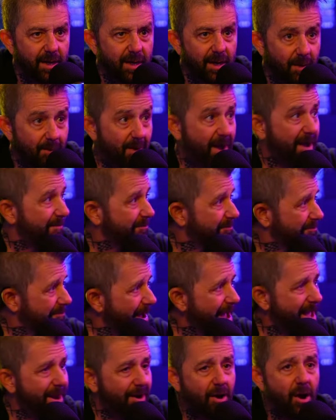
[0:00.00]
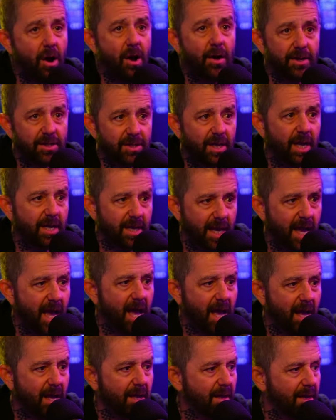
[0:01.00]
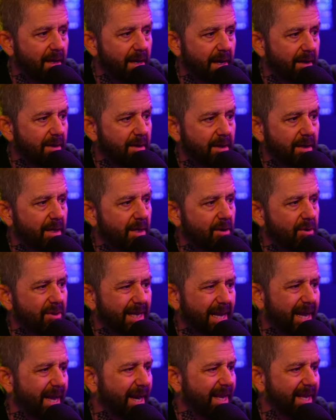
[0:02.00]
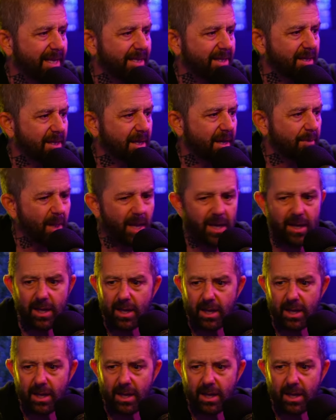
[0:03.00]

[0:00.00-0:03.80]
I'm like, right on. He's like, yeah. And he goes, I got to get to, I'm like,